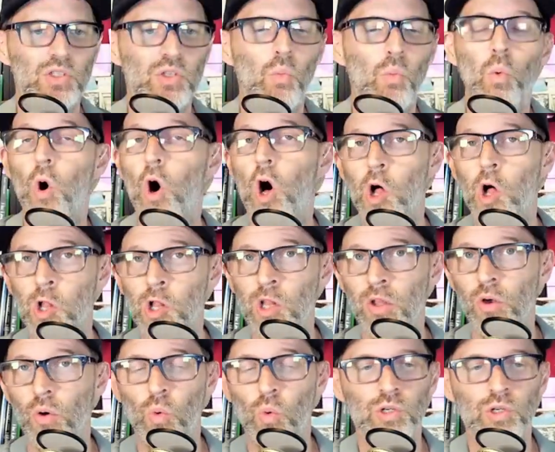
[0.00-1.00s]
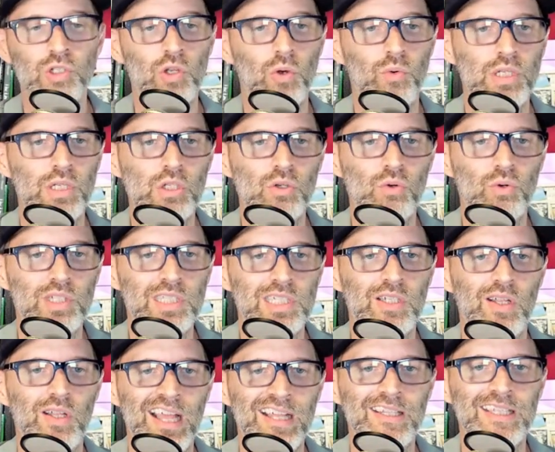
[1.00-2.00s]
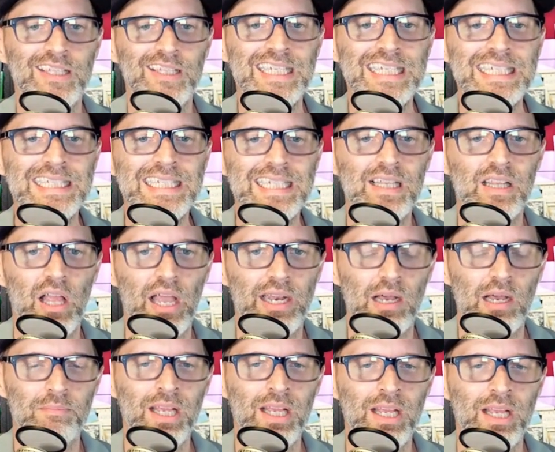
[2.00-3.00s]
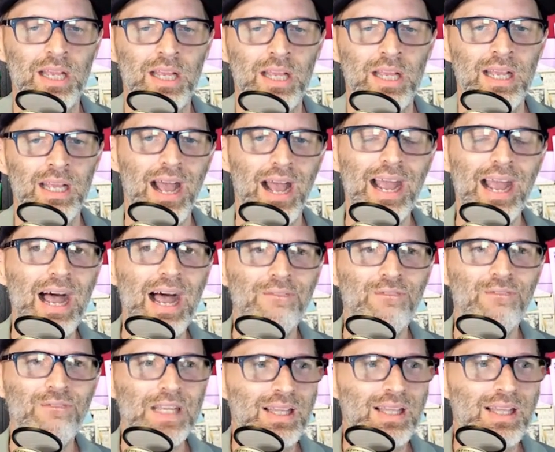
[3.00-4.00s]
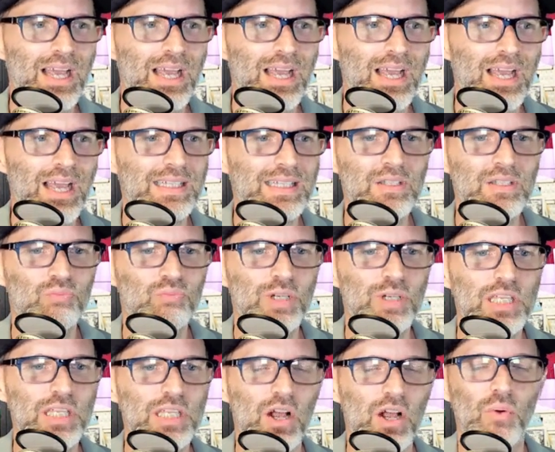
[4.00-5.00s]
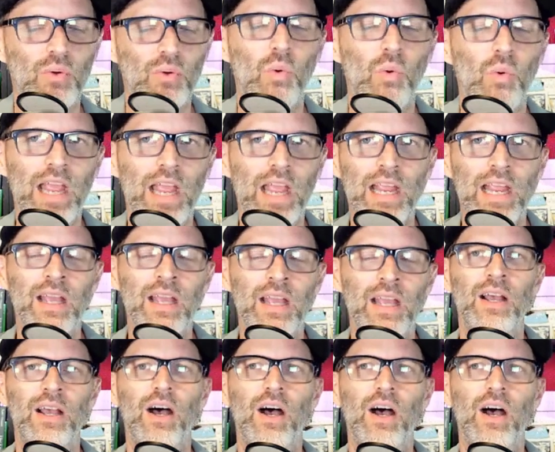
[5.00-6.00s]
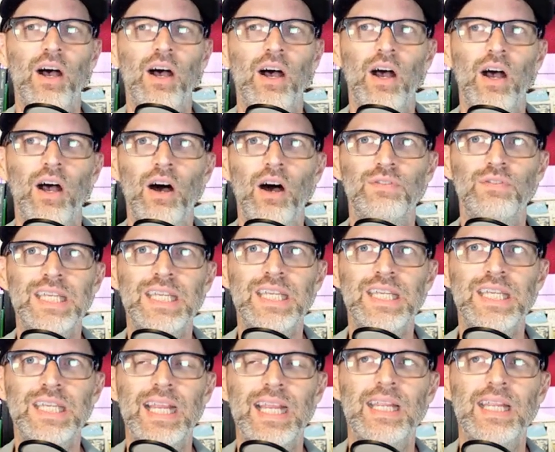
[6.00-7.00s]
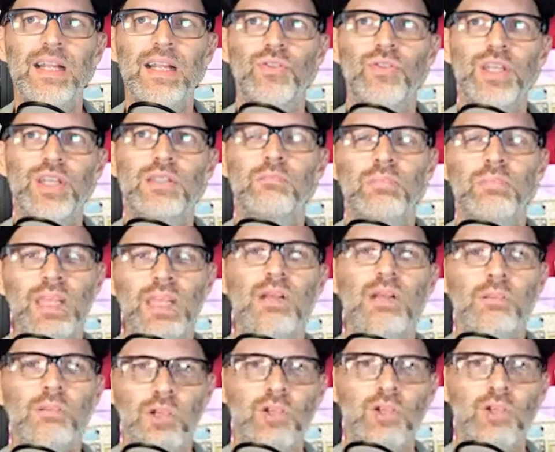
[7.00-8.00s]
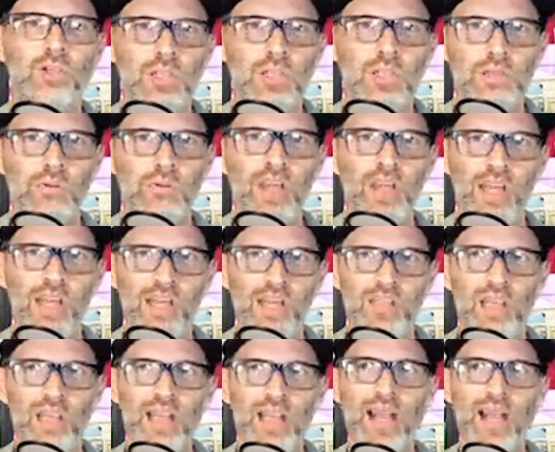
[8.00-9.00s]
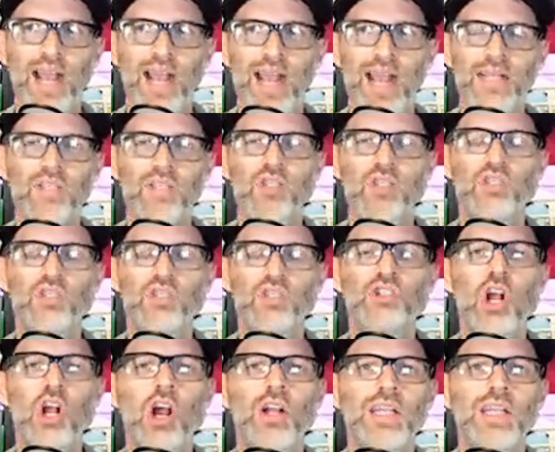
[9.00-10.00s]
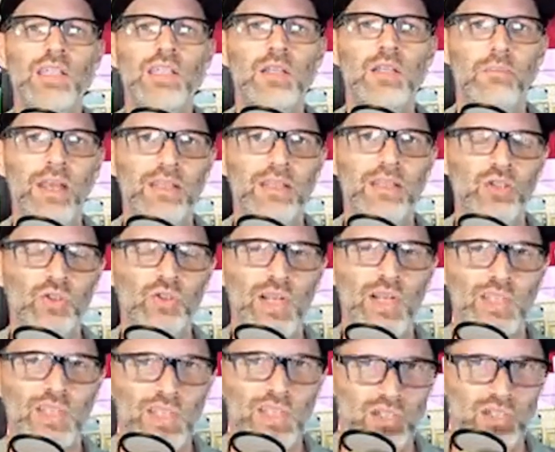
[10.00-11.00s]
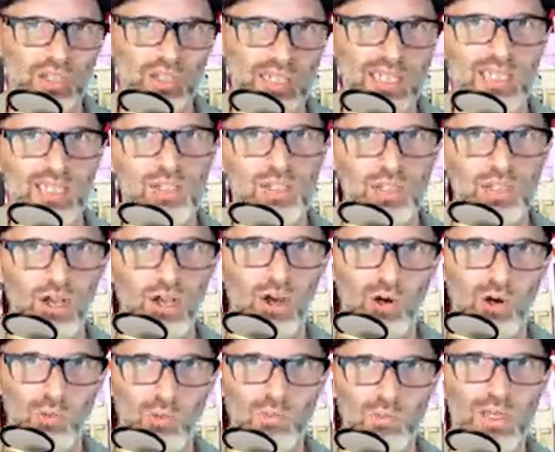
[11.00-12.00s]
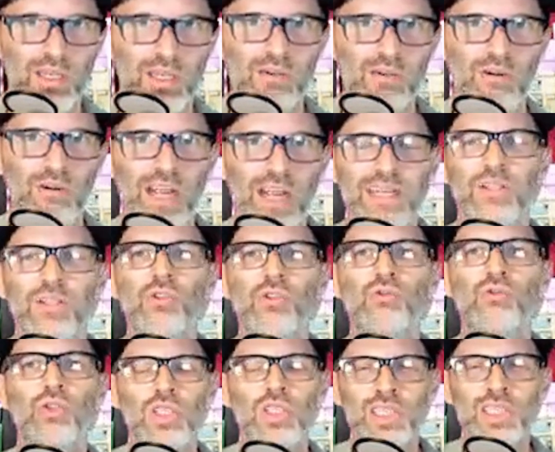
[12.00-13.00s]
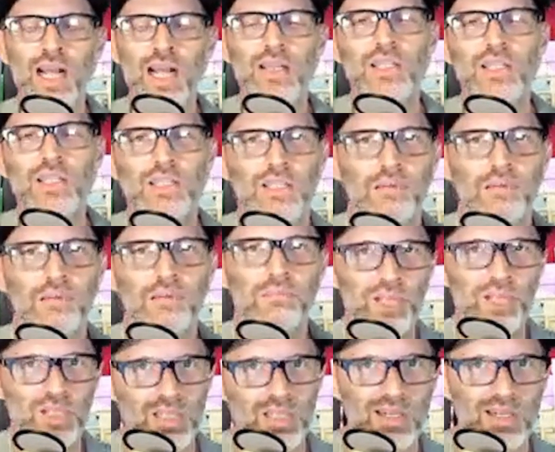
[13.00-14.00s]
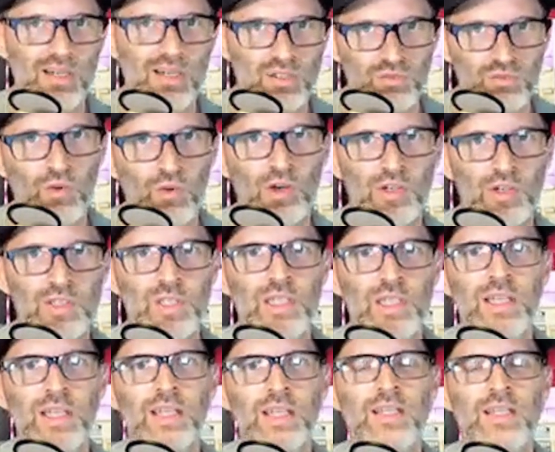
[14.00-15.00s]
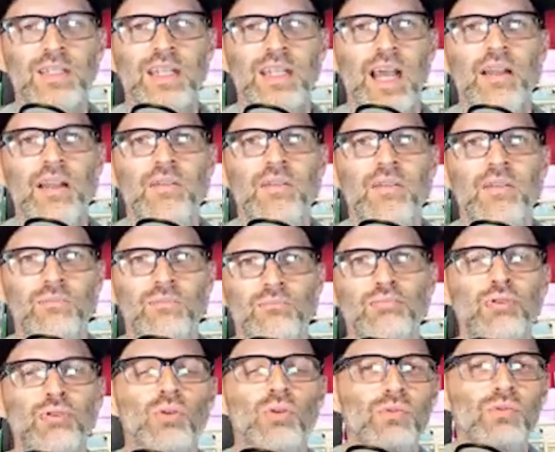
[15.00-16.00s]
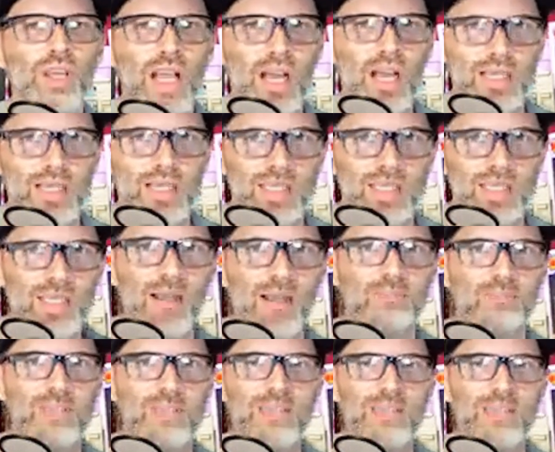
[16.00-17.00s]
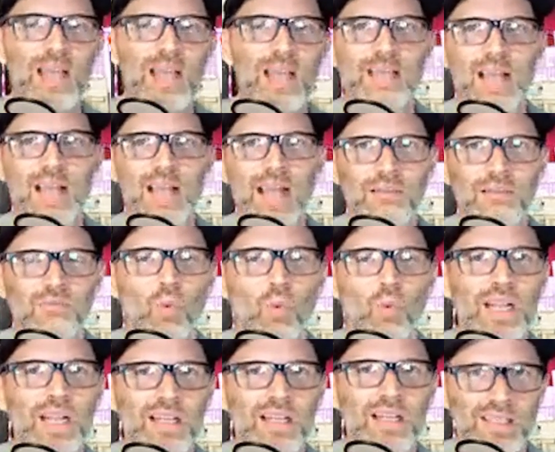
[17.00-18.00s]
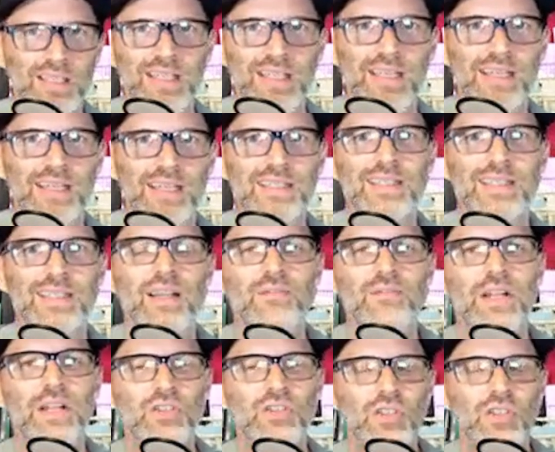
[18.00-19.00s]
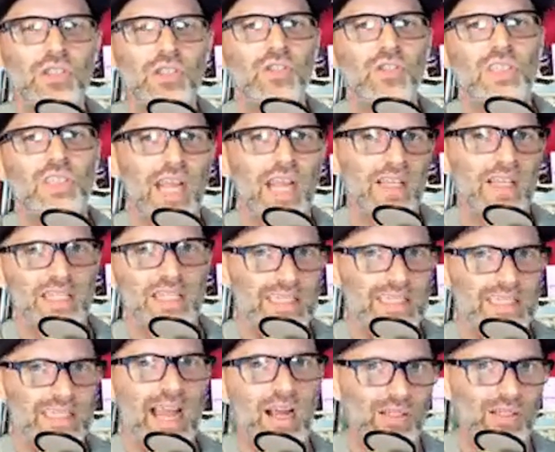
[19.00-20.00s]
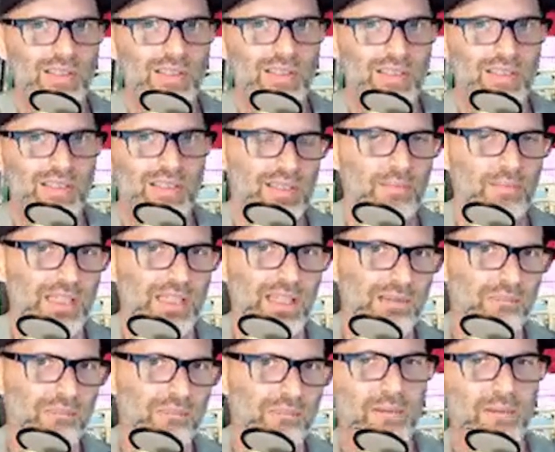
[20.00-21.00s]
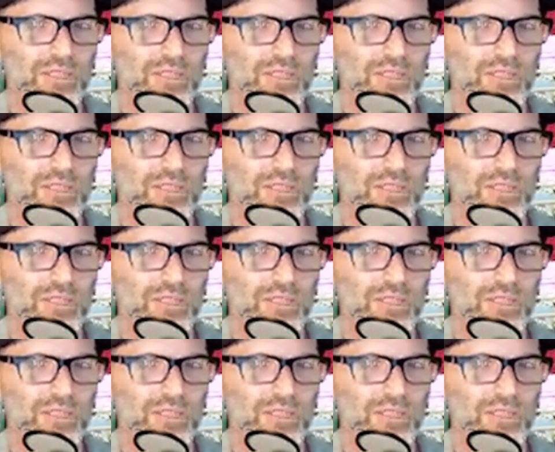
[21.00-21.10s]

The Wall or Sony's Crystal LED lineup. I, I feel like these really are the way of taking these big commercial displays and starting to make the transition into the home, right? You you sell it to the millionaires first to kind of prove the concept and and and work out the kinks, and then eventually you scale it down to something that maybe